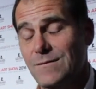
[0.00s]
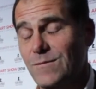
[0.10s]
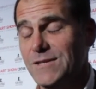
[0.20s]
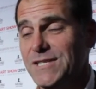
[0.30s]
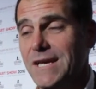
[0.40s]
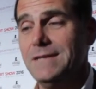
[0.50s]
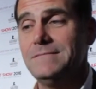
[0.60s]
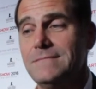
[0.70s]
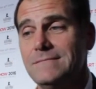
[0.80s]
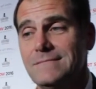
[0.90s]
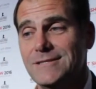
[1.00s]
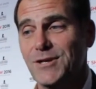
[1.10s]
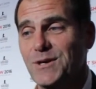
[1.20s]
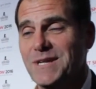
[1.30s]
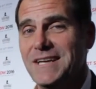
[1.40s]
We'll see. It's
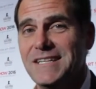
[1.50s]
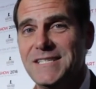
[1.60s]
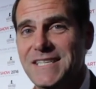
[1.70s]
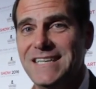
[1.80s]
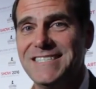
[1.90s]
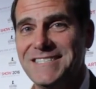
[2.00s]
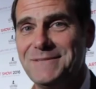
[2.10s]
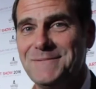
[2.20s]
early in the season.